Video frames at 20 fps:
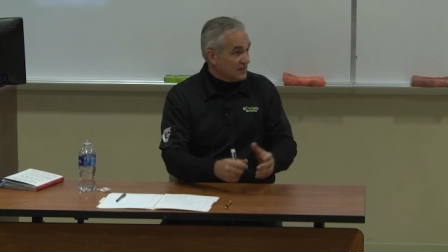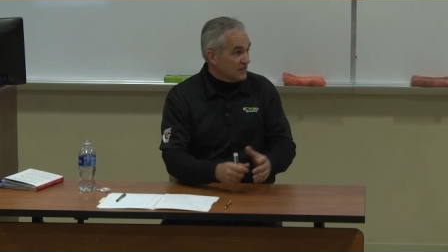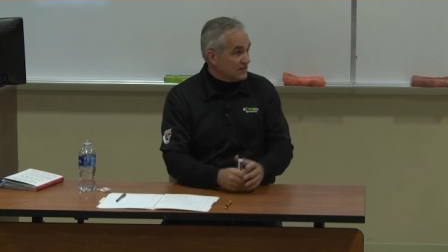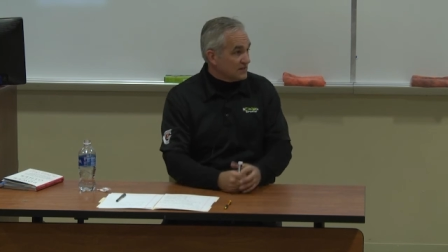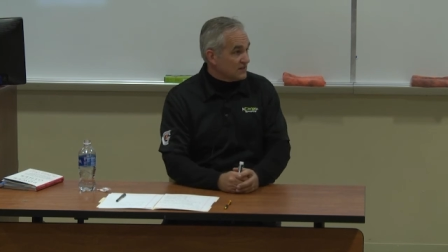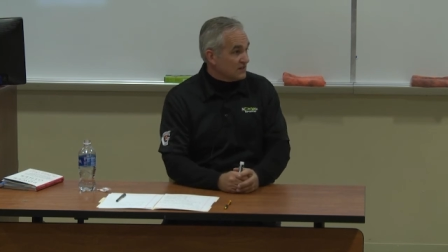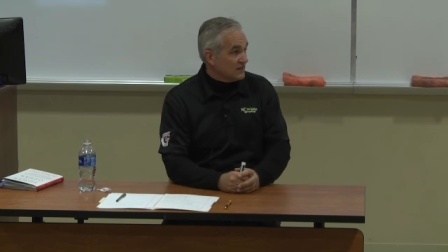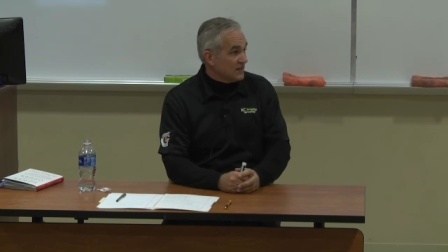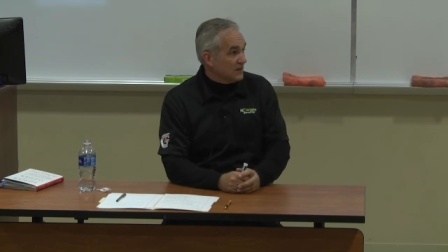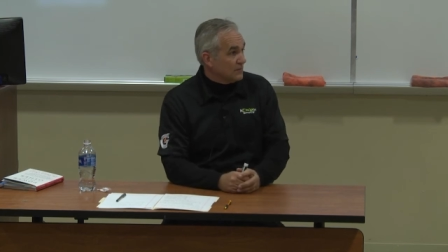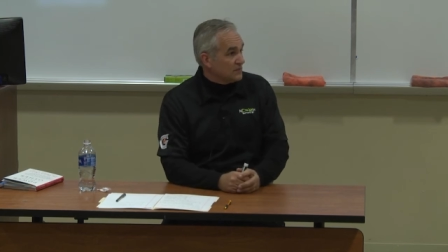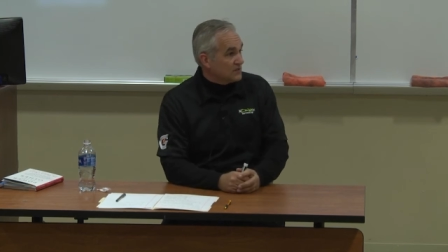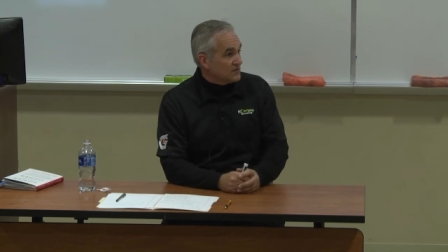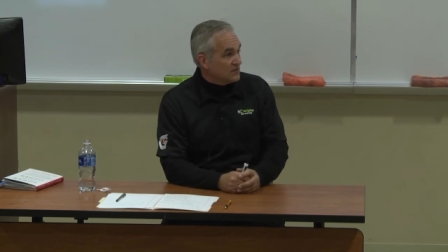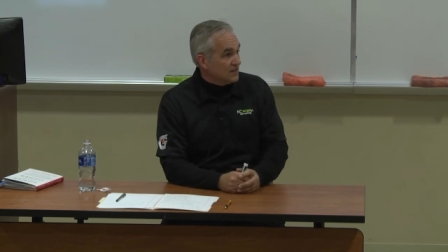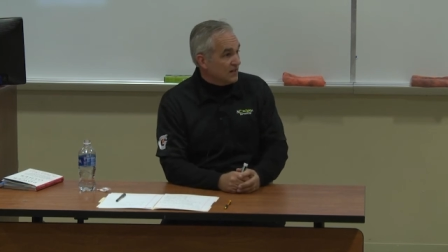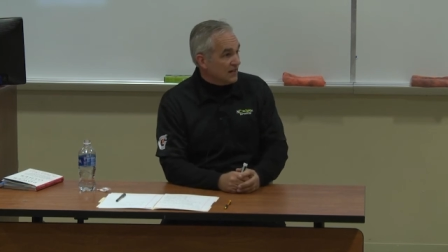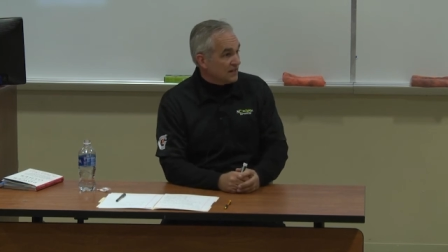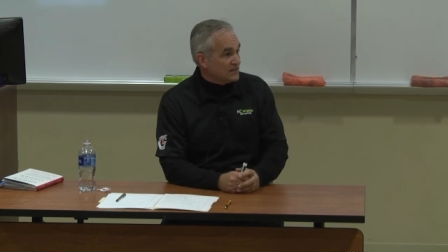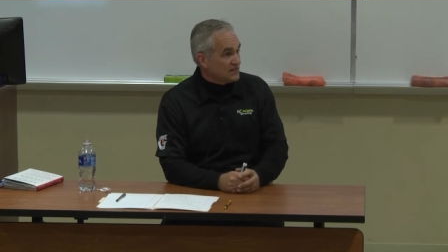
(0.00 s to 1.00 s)
That's that was
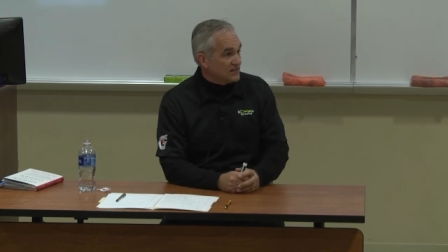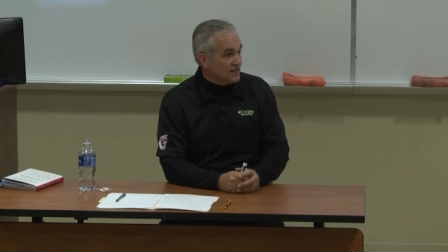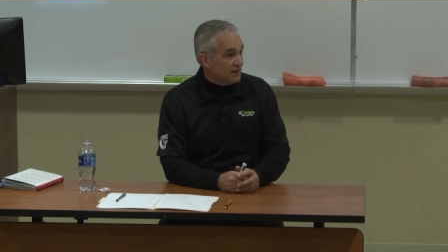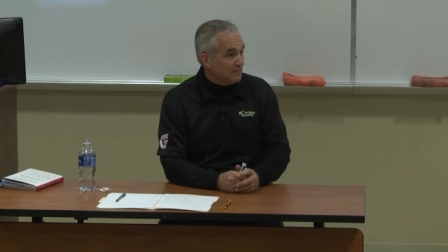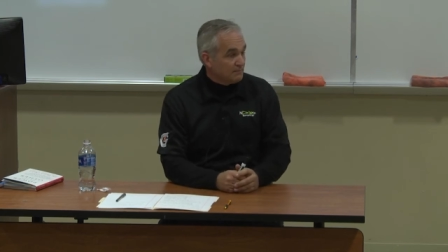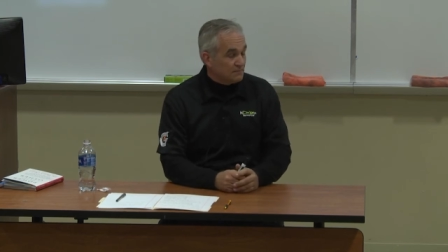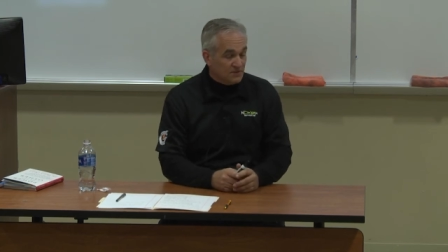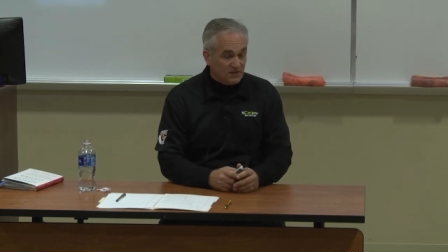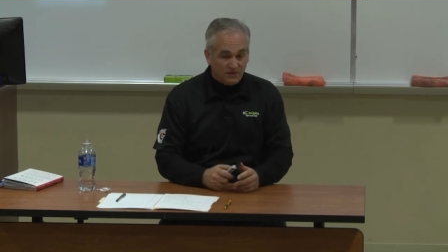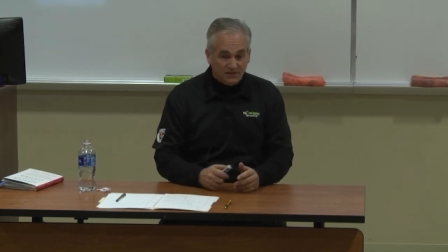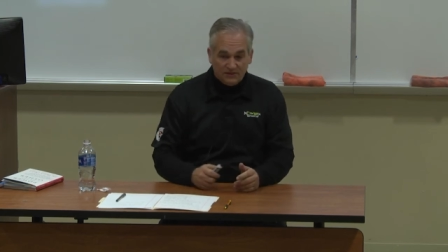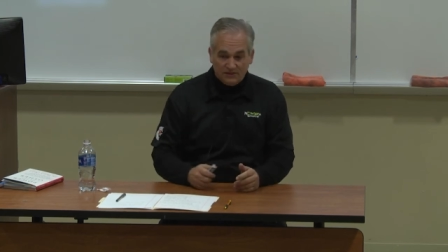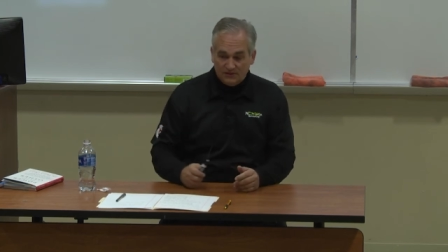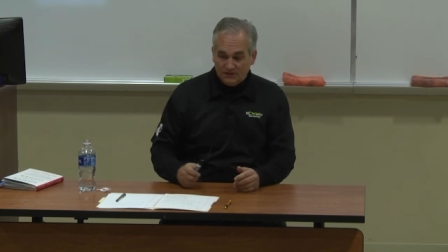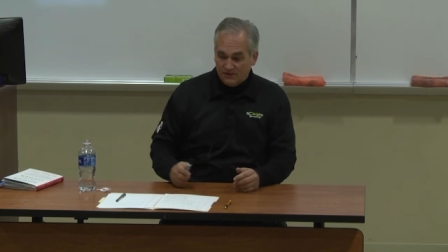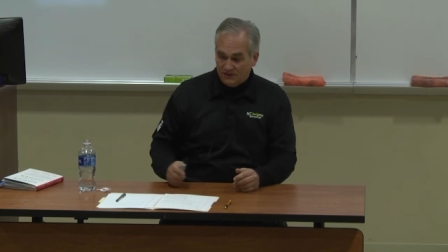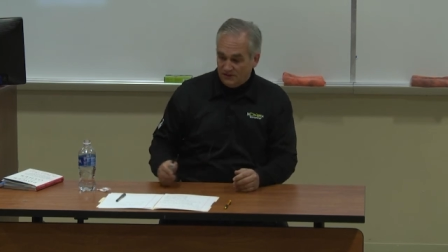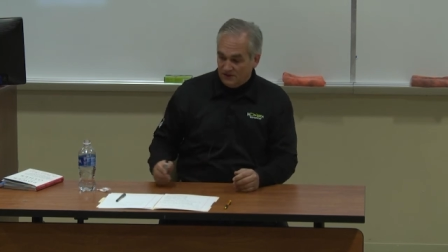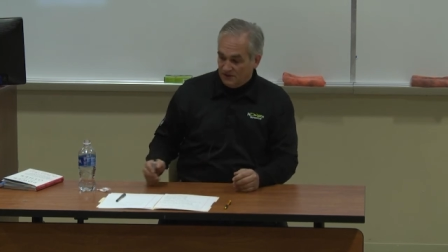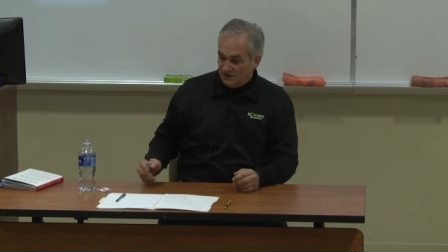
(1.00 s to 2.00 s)
the next step to
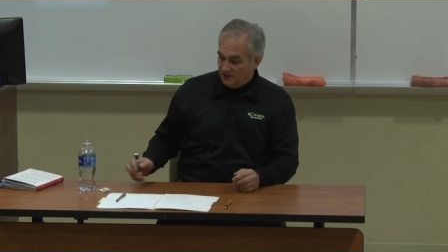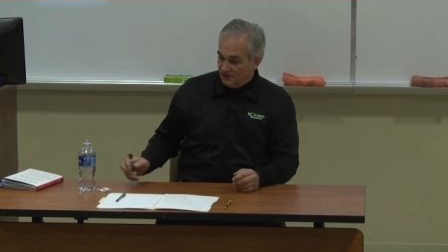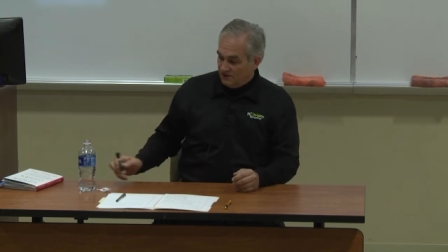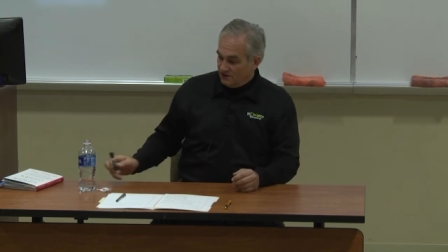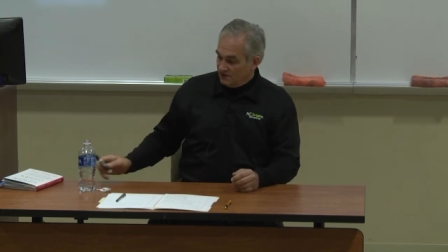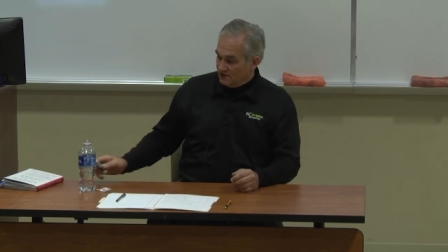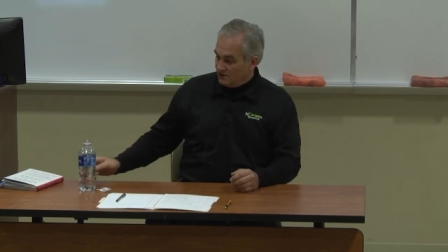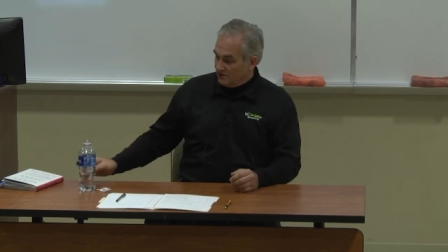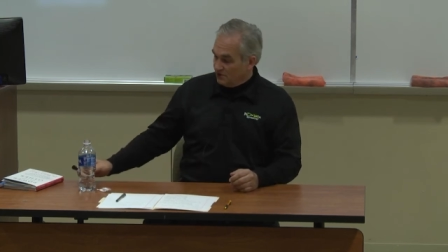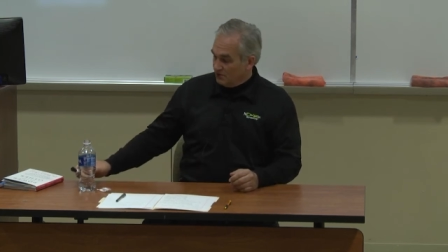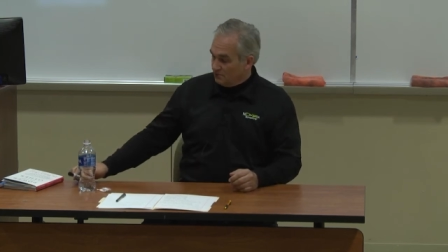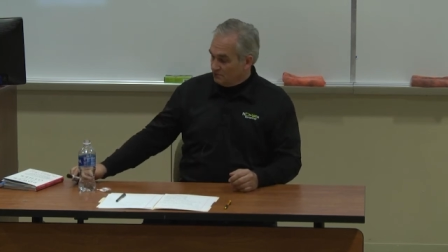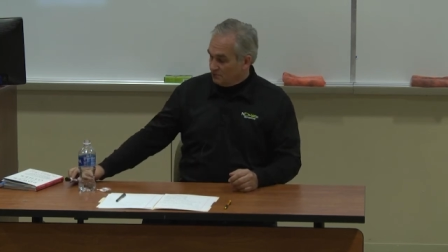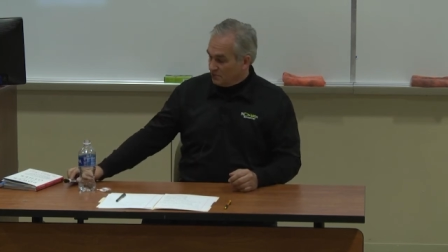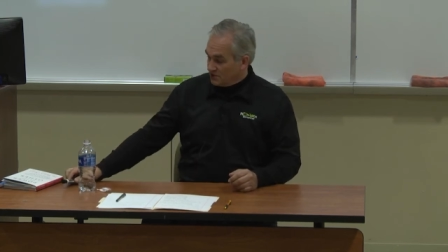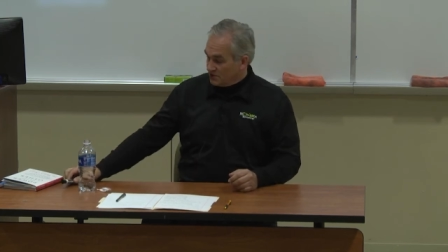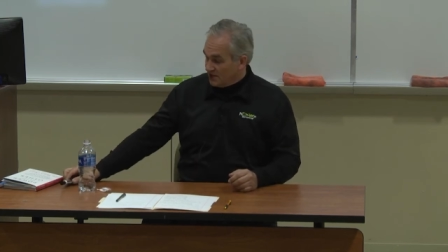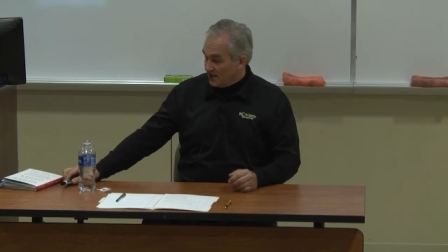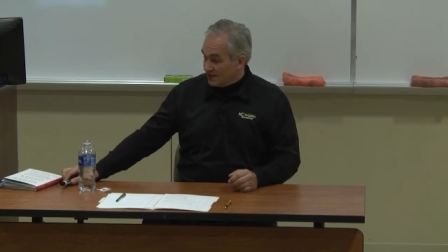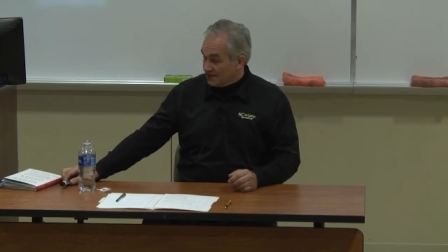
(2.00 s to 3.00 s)
to
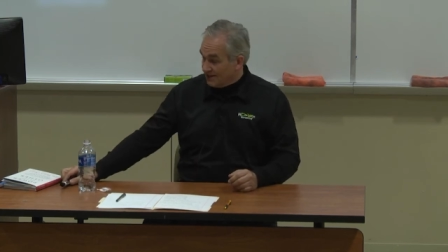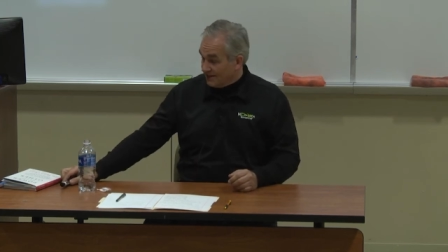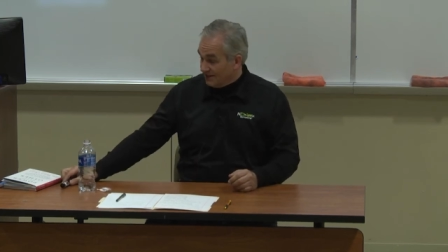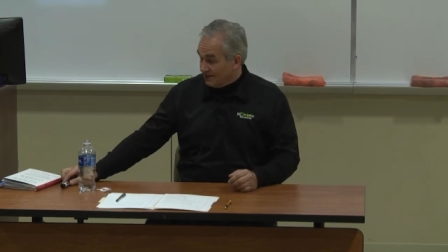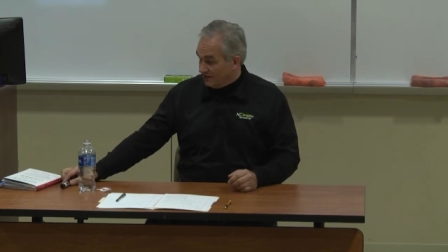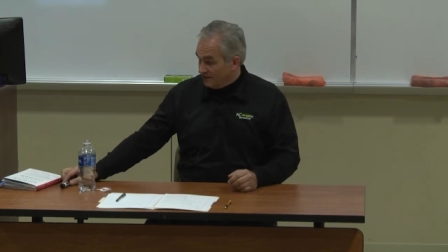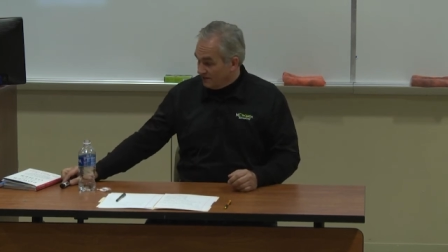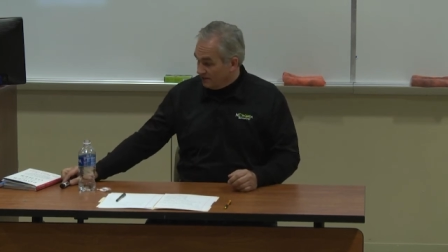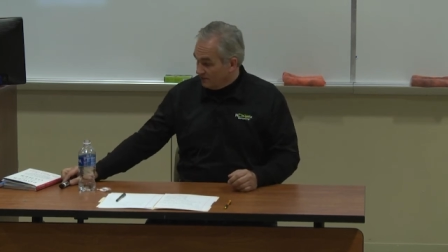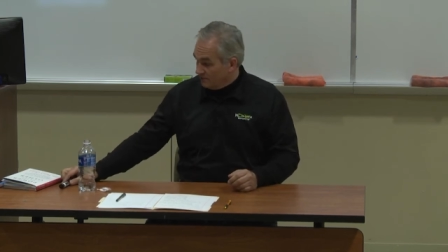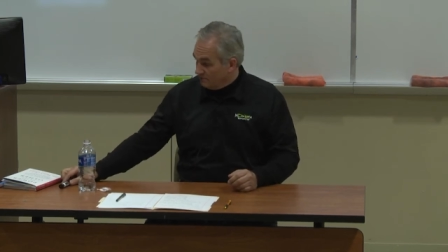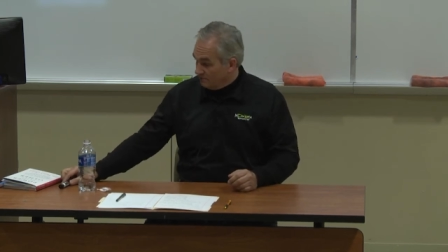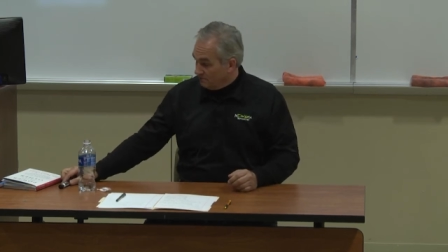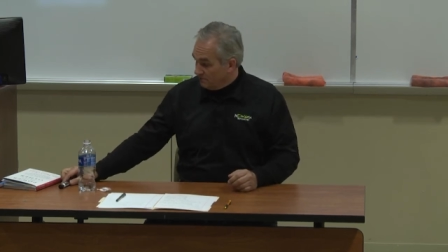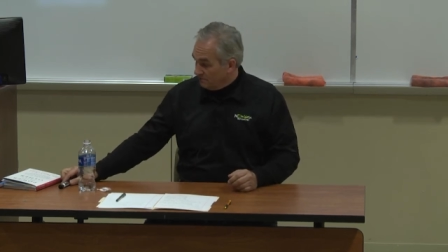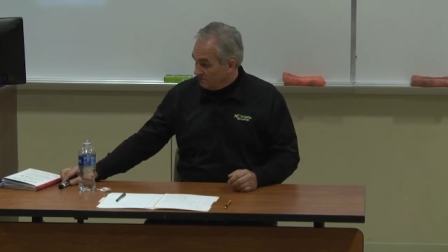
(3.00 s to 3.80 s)
protecting the